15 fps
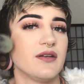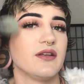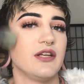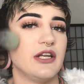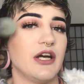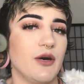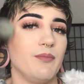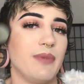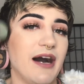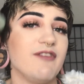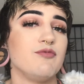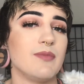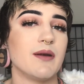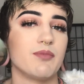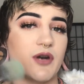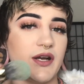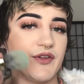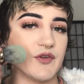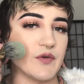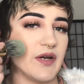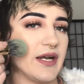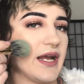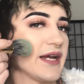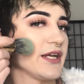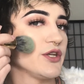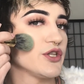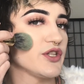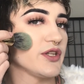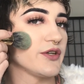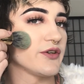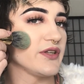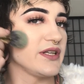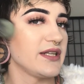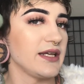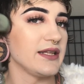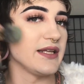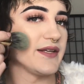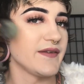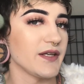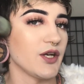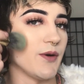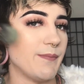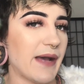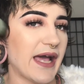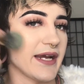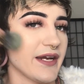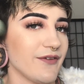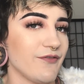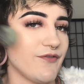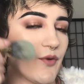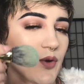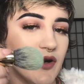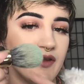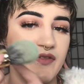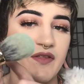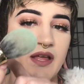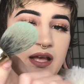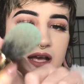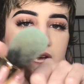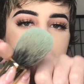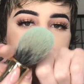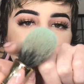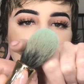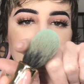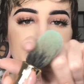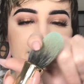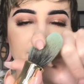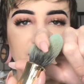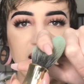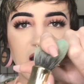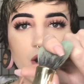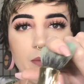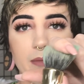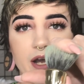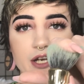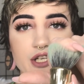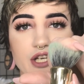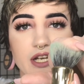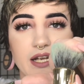you know, buff my bronzer in. I can just literally take this and go back and forth. And because of how much